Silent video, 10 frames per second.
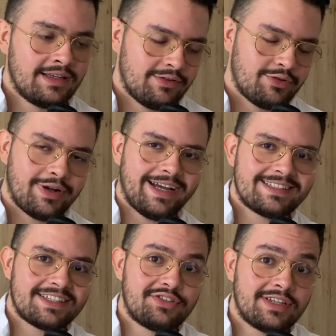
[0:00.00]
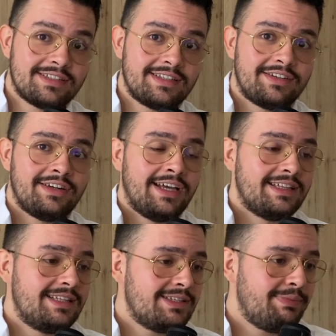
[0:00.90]
So guys, as you can see here,
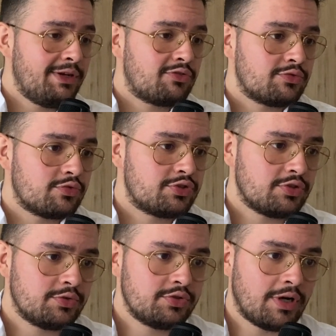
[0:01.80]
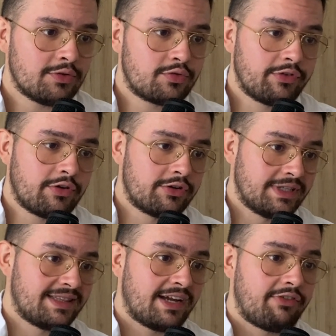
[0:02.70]
this video is going to show you how to record
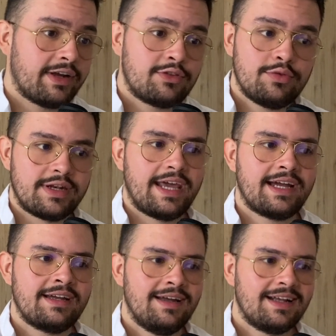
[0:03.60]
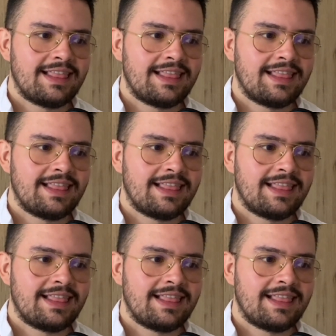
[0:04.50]
a direct-to-the-neck